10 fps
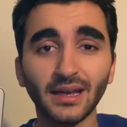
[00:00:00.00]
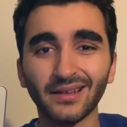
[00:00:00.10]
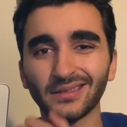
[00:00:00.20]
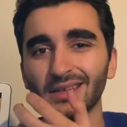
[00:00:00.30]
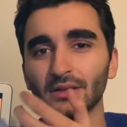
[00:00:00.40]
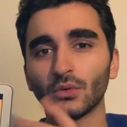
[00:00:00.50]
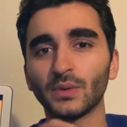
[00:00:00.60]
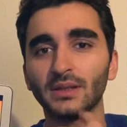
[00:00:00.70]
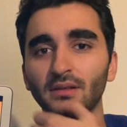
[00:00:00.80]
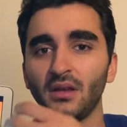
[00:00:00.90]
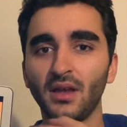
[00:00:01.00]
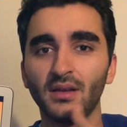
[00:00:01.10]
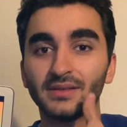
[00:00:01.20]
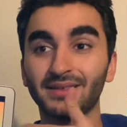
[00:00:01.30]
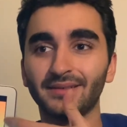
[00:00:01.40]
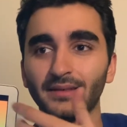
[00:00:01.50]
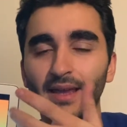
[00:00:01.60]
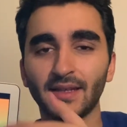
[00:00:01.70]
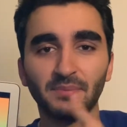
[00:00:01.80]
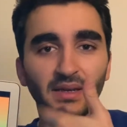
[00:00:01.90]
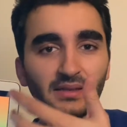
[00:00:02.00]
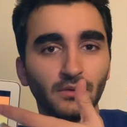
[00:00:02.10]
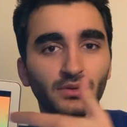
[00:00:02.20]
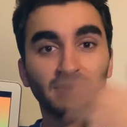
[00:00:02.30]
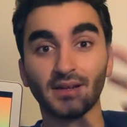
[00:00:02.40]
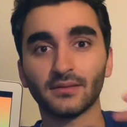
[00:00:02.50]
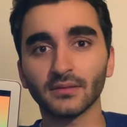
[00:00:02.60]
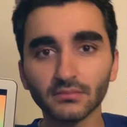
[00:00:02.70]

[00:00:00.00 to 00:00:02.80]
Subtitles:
and they can already start expecting or start